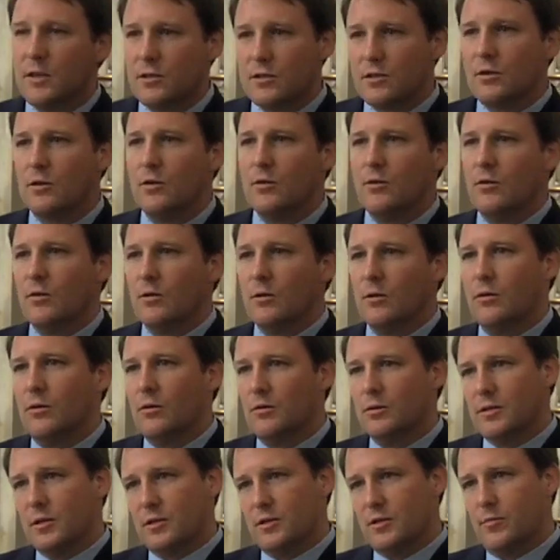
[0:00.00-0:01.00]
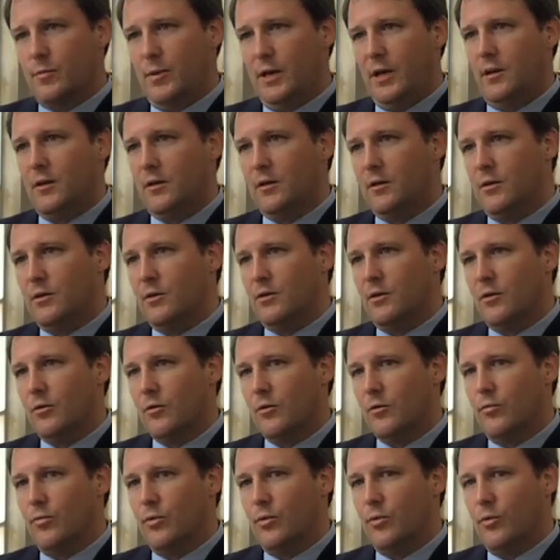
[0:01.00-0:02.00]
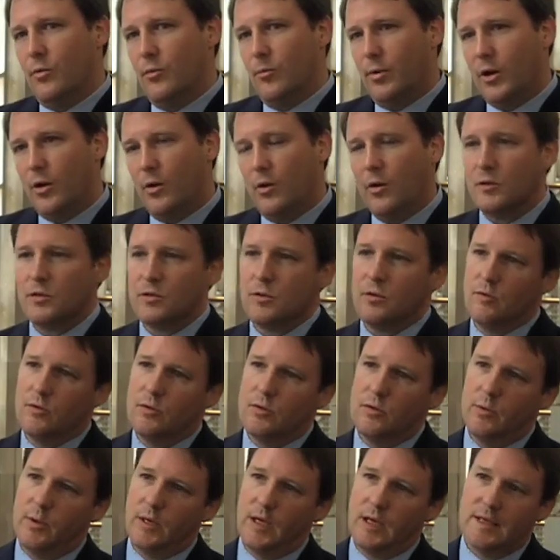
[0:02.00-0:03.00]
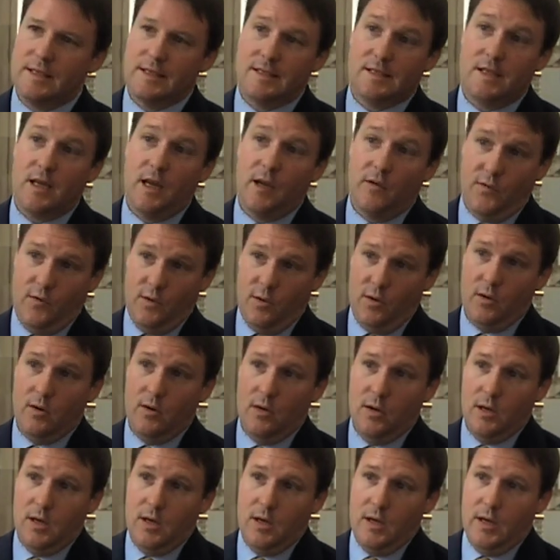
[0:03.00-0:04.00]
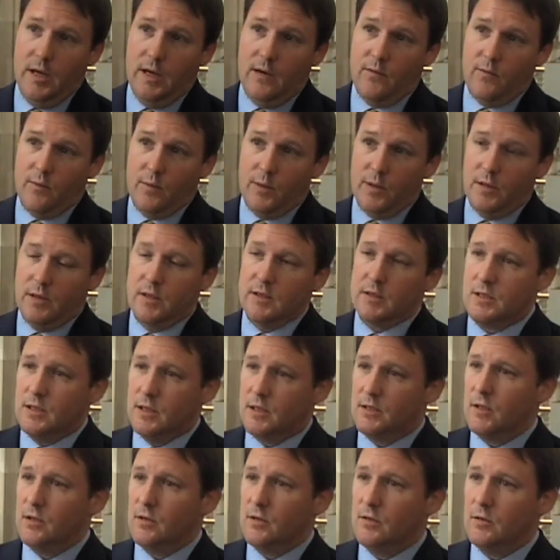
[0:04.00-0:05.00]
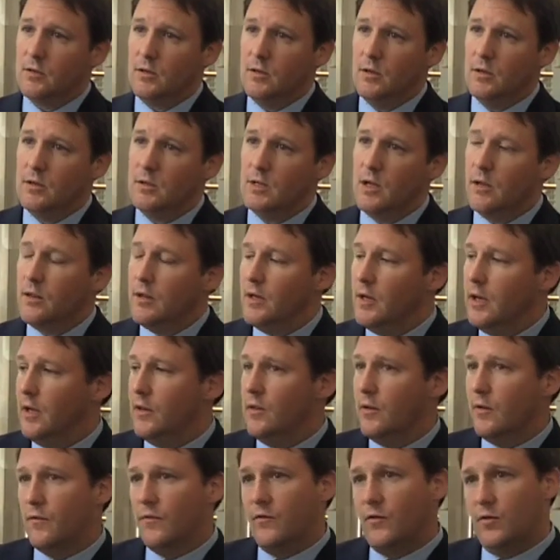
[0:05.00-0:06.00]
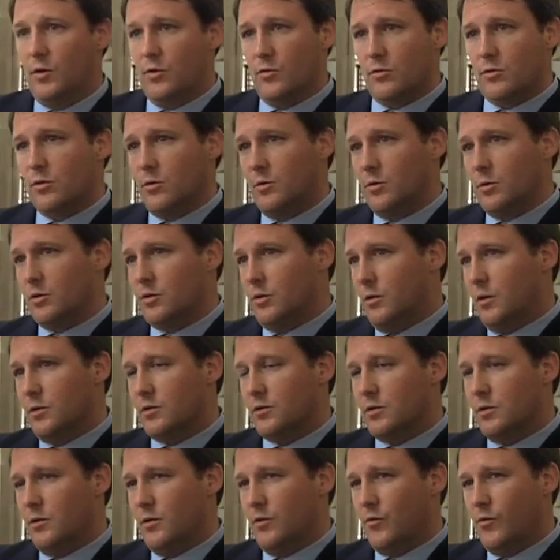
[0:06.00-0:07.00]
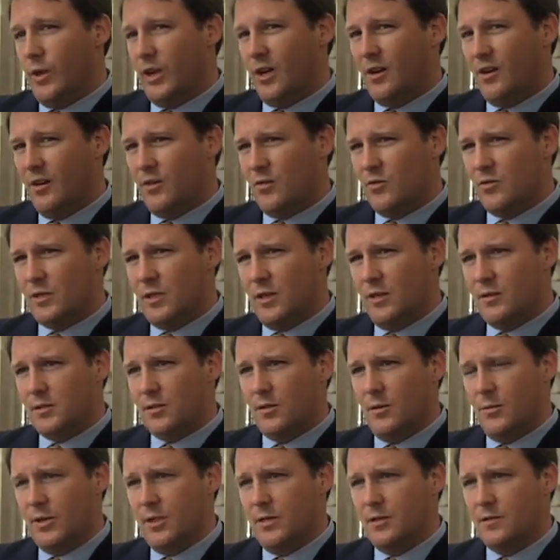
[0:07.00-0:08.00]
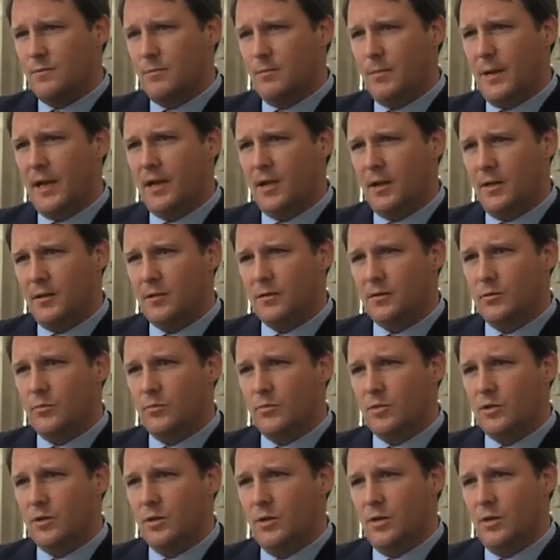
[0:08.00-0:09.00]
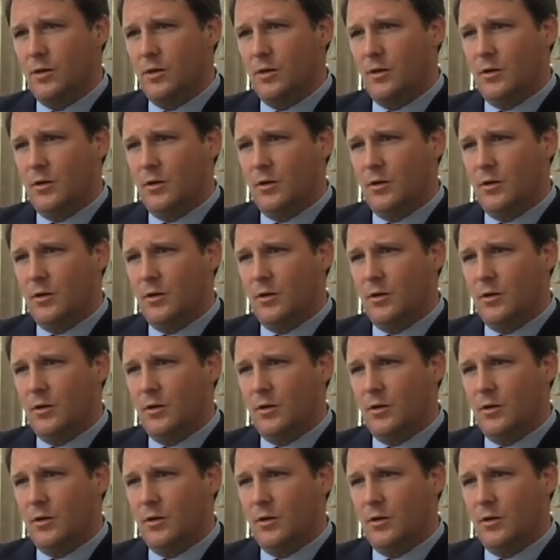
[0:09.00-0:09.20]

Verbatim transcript: Well, that's the goal. The goal is expanding the donor pool, but also doing it safer and really assessing those lungs. And, and the future is also that if we can understand some of these mechanisms